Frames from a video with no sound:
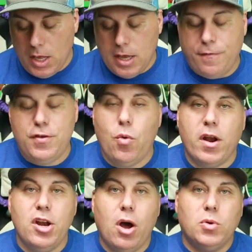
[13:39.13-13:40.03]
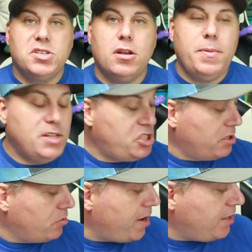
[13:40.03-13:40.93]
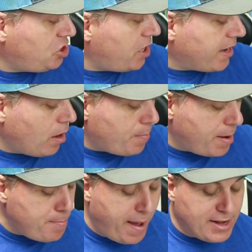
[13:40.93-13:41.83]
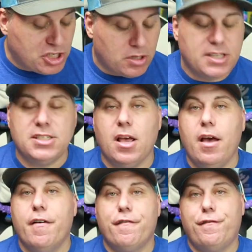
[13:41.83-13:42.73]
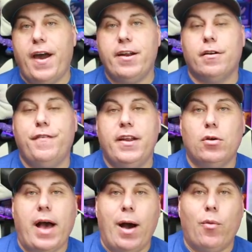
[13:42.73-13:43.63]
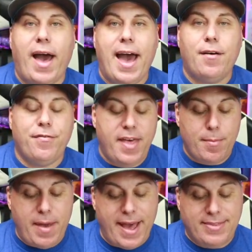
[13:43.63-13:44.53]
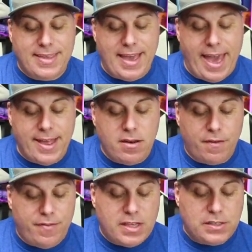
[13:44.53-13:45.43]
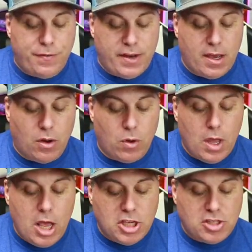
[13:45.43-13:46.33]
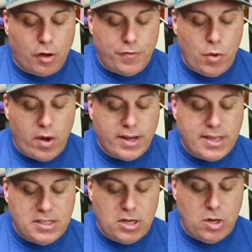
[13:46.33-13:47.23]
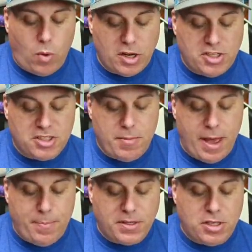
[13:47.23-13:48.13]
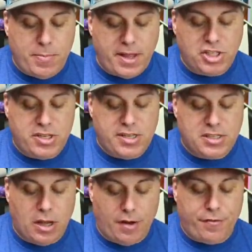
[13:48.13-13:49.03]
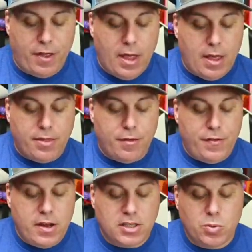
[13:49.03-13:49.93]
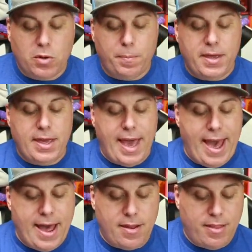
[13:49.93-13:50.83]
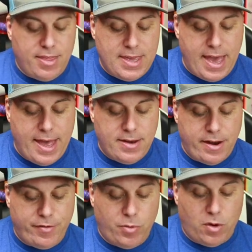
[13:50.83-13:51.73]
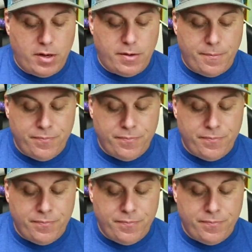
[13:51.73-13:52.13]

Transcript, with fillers: if you want to know what's going to be in Chilling Rain, check out my Matchless Fighter video. I will have them at the end of this video. So if you want to continue to watching some Epic Tube HD stuff, the videos will be at the end, everyone.